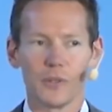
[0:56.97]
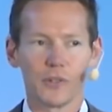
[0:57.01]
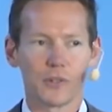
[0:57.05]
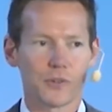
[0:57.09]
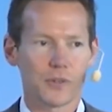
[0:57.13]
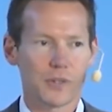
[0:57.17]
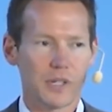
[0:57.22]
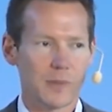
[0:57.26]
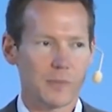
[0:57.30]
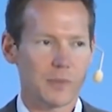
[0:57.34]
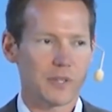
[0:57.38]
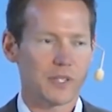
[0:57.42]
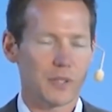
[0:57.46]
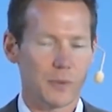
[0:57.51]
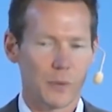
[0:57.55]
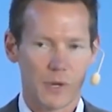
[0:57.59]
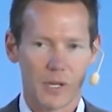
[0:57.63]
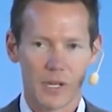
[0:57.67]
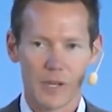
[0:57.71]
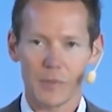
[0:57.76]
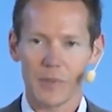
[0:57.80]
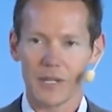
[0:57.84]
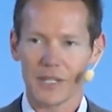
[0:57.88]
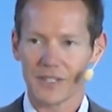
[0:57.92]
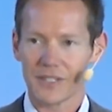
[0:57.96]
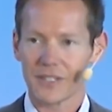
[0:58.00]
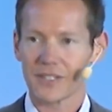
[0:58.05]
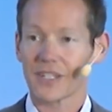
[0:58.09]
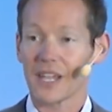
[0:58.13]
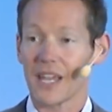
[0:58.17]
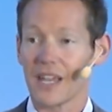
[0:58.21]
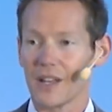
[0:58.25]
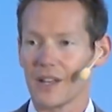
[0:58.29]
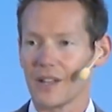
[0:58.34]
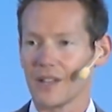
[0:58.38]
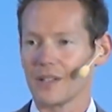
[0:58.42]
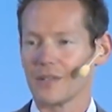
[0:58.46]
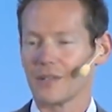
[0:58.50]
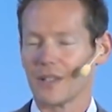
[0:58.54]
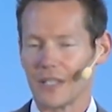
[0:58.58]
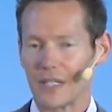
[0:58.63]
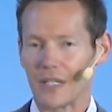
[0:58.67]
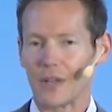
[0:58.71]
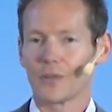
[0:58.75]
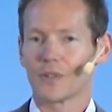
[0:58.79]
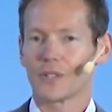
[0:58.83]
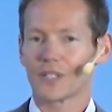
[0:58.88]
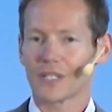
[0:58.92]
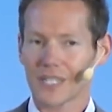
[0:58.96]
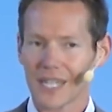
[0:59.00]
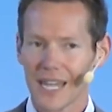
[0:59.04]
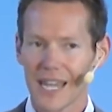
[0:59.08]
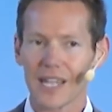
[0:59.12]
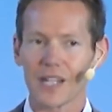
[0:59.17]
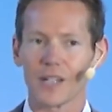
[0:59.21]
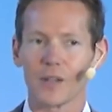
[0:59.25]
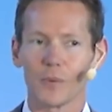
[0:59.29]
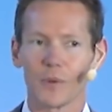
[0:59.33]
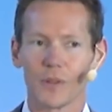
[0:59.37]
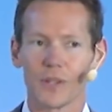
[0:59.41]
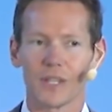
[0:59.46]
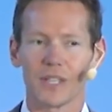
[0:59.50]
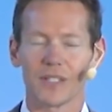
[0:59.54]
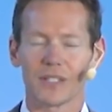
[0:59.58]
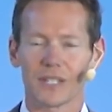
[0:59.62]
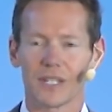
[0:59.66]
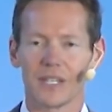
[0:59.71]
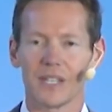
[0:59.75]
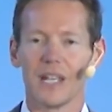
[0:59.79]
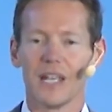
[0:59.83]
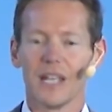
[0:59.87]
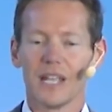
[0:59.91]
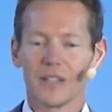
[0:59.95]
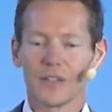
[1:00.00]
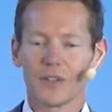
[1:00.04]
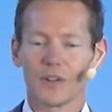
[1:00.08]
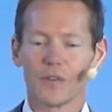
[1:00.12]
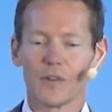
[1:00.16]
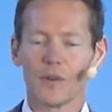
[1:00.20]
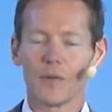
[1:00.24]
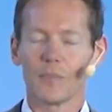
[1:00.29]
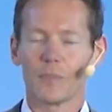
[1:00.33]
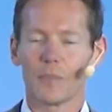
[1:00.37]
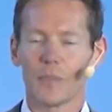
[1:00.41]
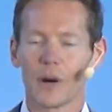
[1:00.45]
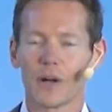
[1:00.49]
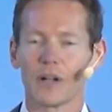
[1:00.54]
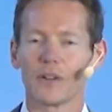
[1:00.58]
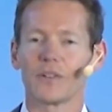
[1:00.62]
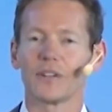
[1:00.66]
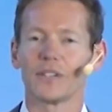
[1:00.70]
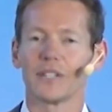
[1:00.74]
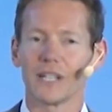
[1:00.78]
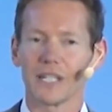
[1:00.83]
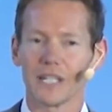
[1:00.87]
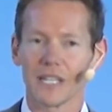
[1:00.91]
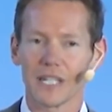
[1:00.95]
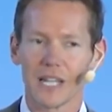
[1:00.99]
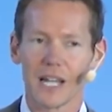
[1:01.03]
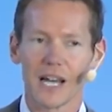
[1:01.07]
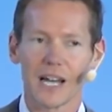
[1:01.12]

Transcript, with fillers: Chief Product Officer Jeff Holden said that the program is intended to be